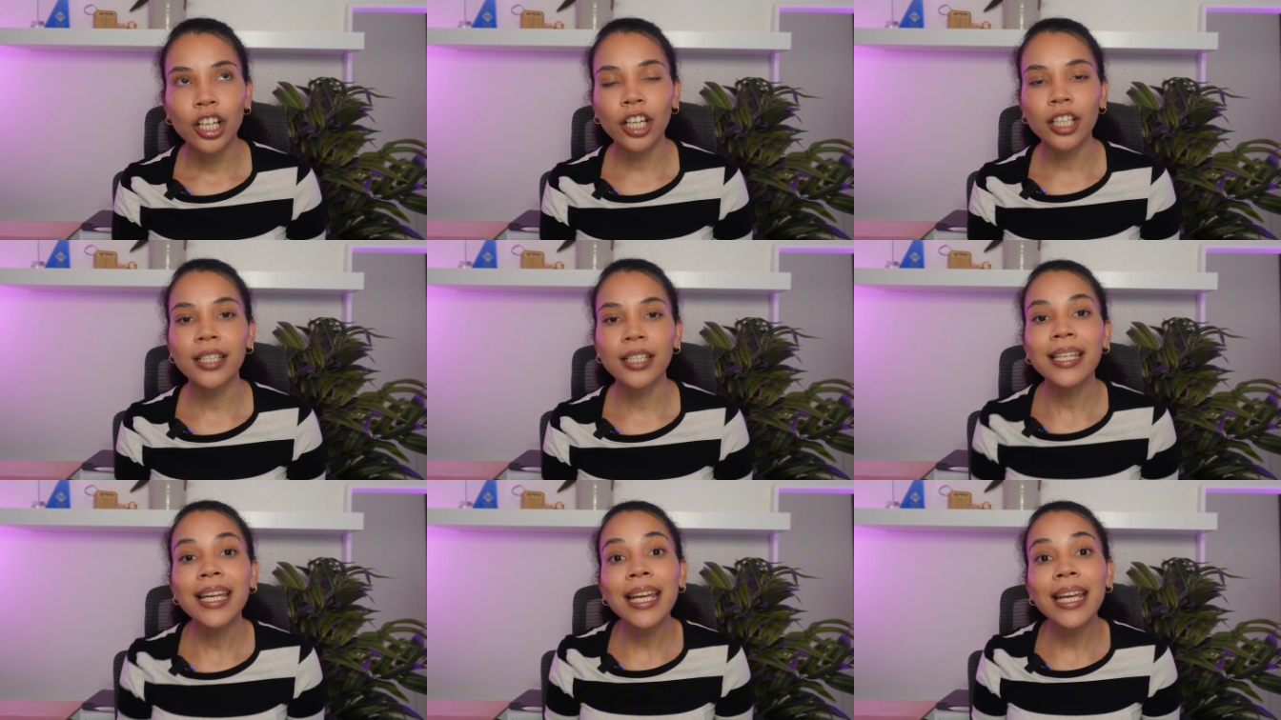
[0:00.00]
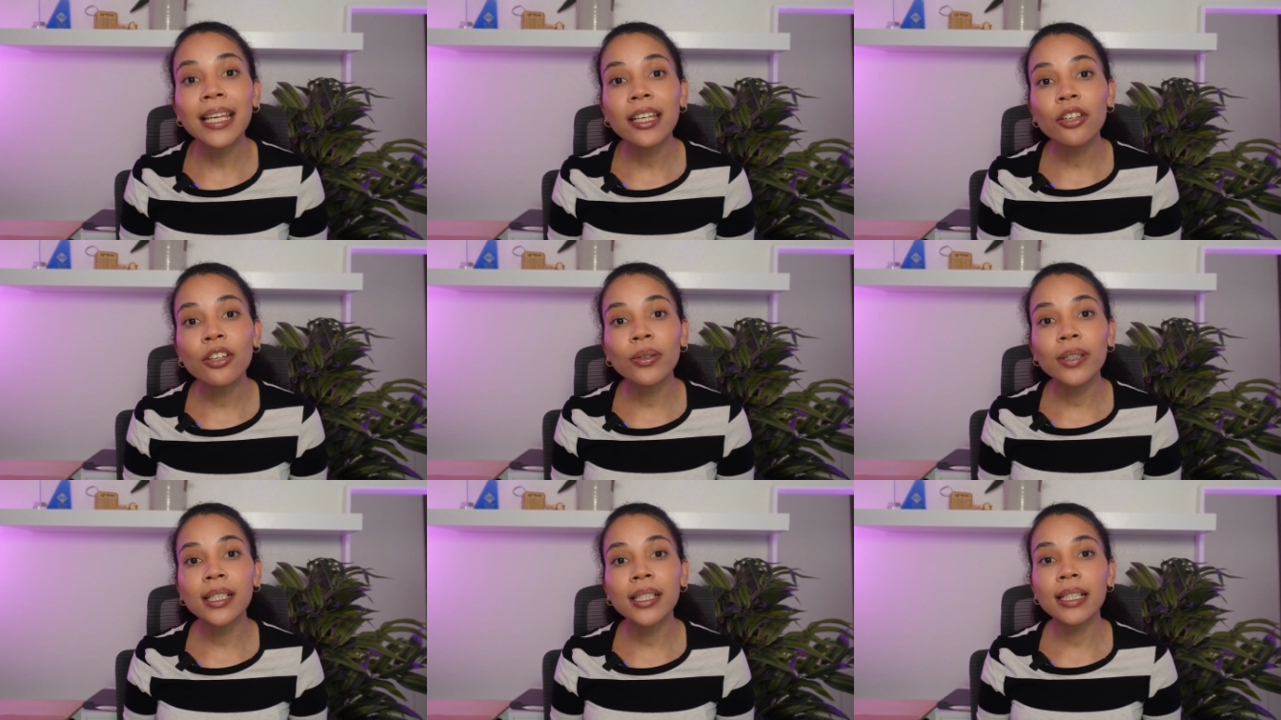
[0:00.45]

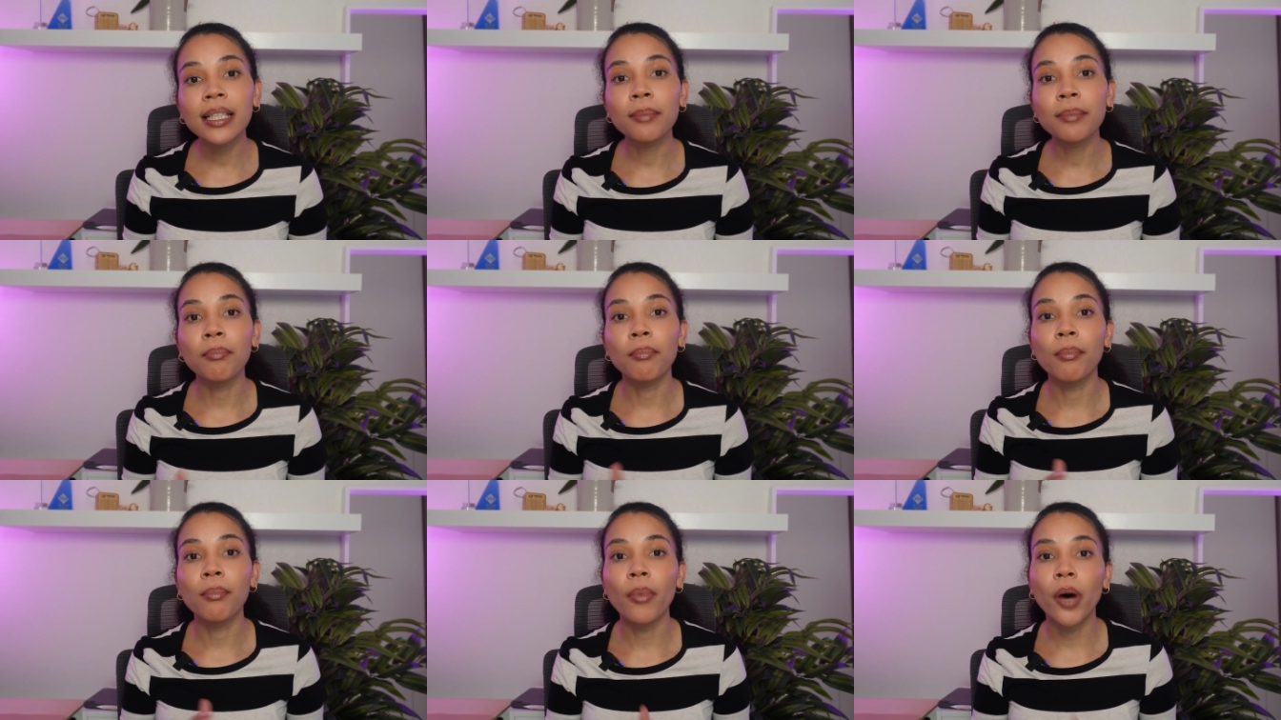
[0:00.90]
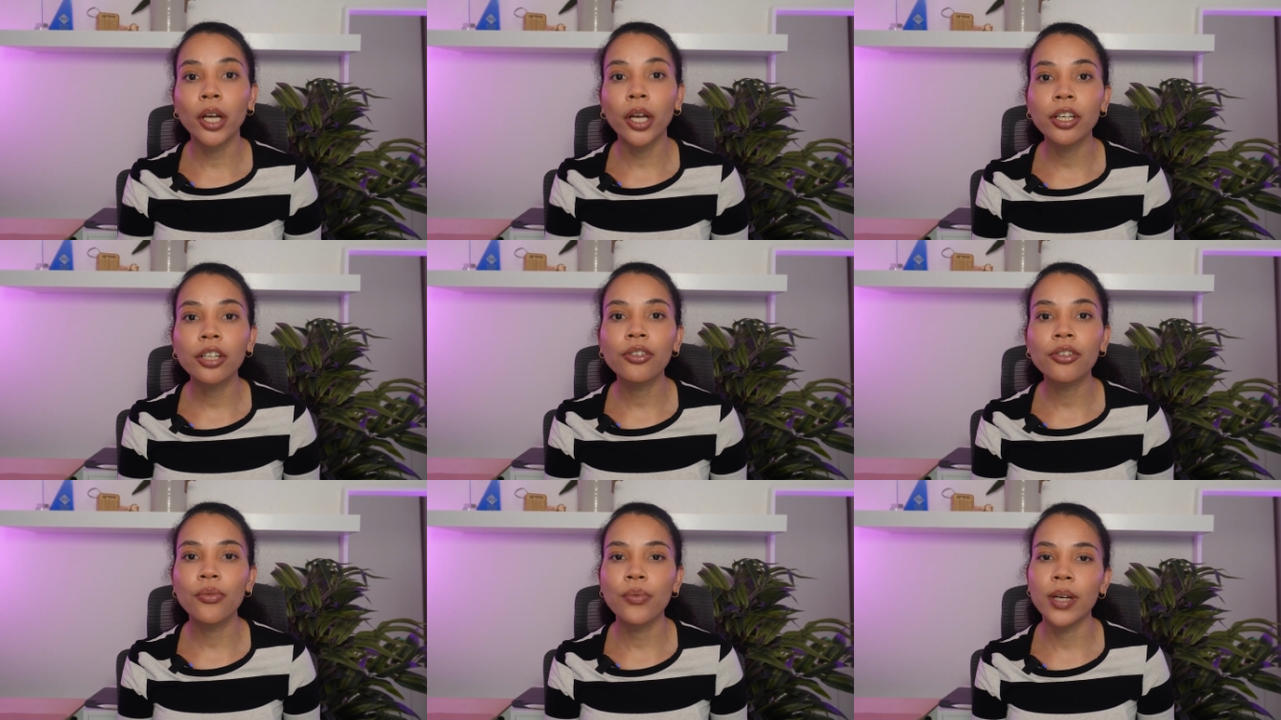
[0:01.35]
continuously
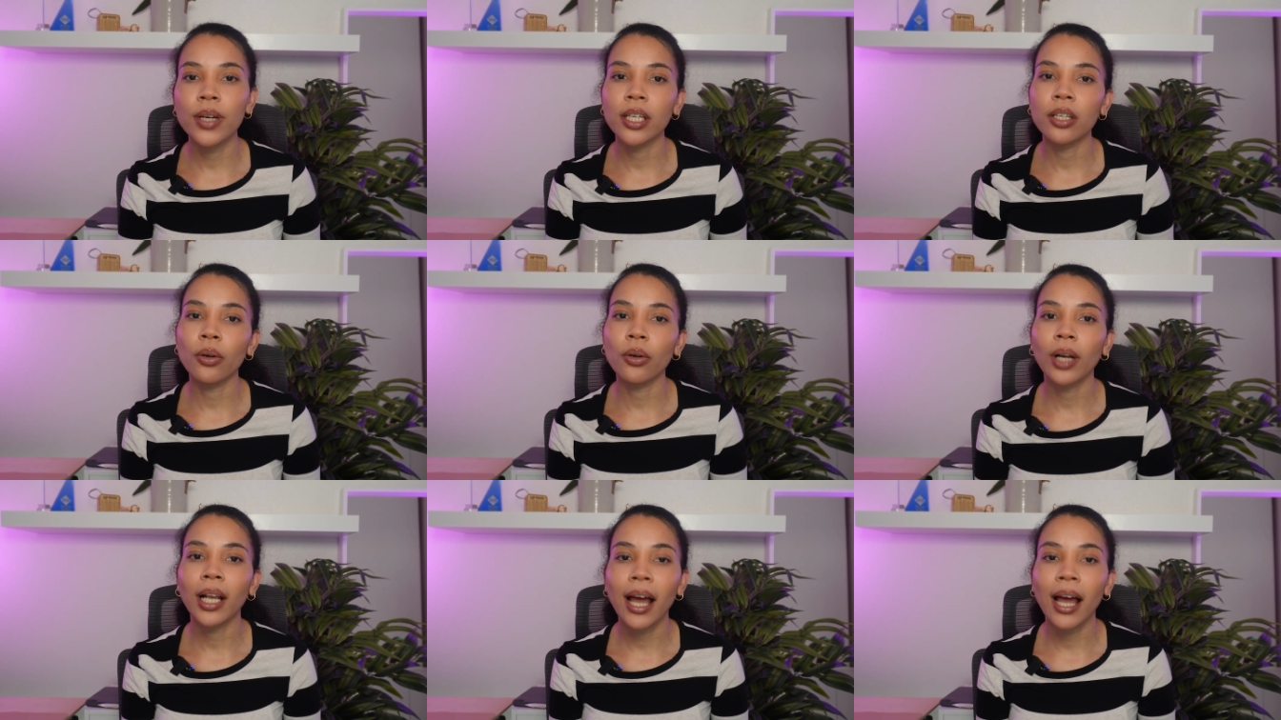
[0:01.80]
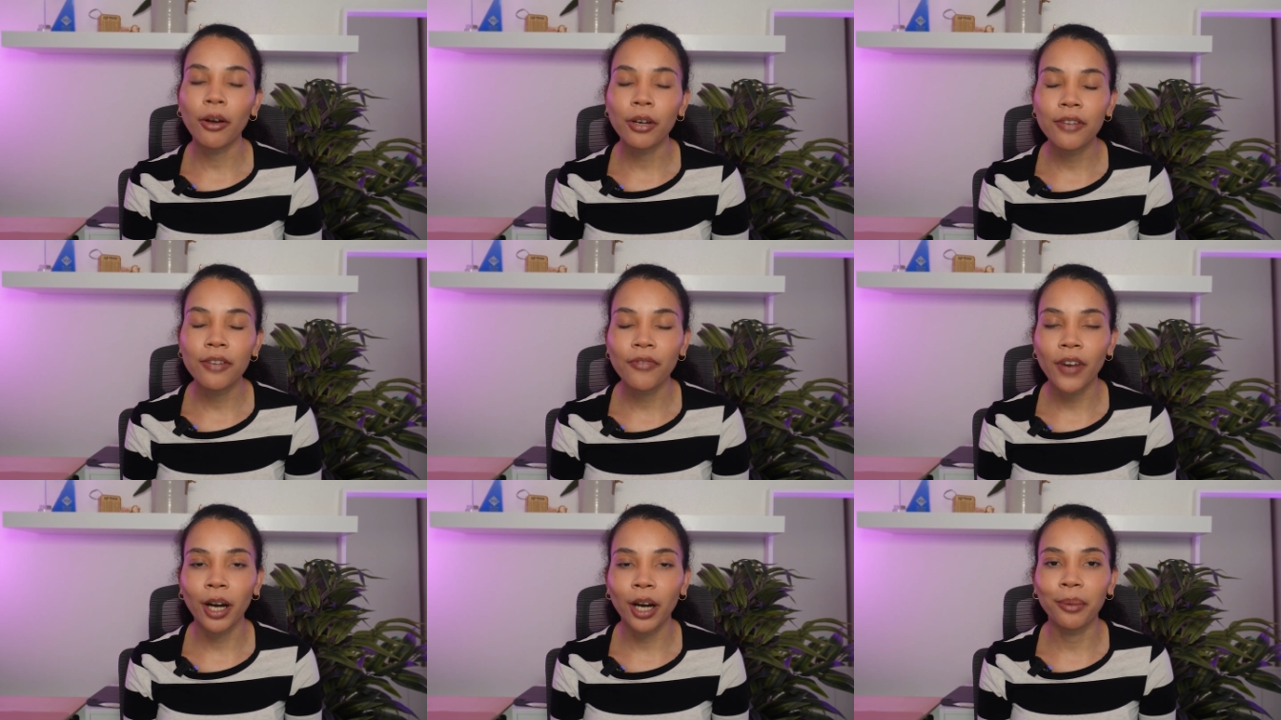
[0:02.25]
monitoring your cloud
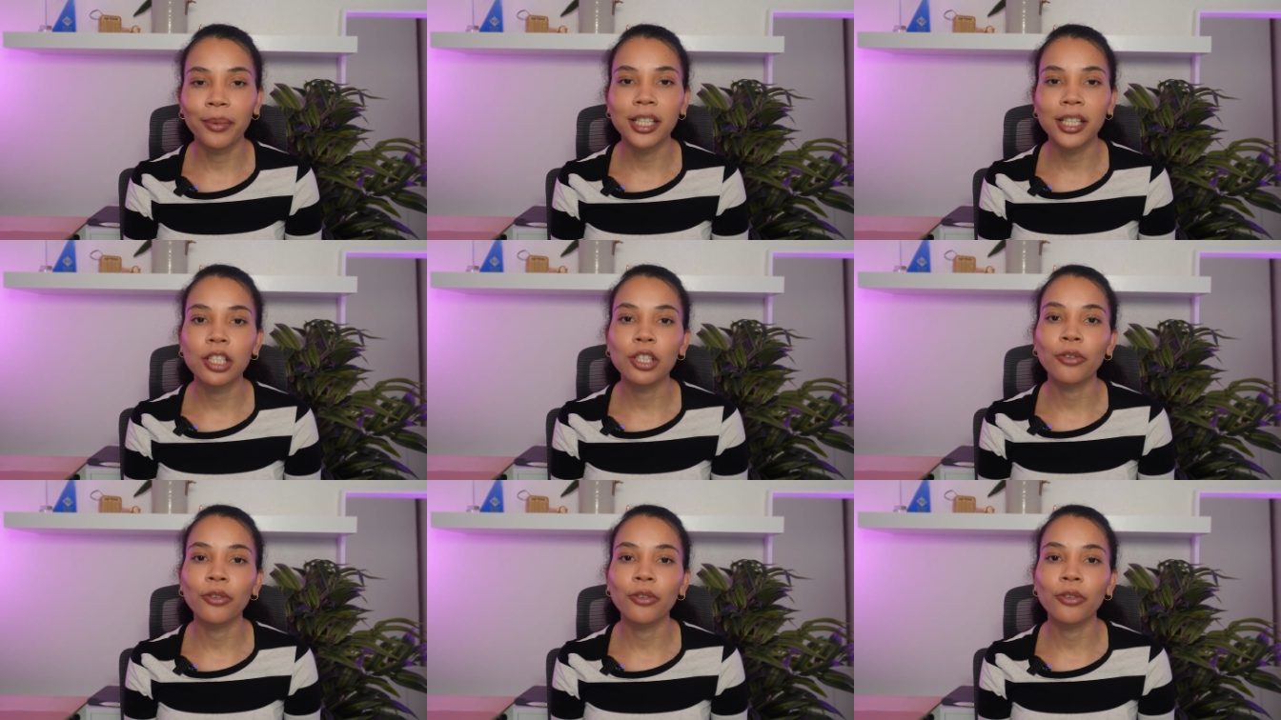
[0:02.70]
environments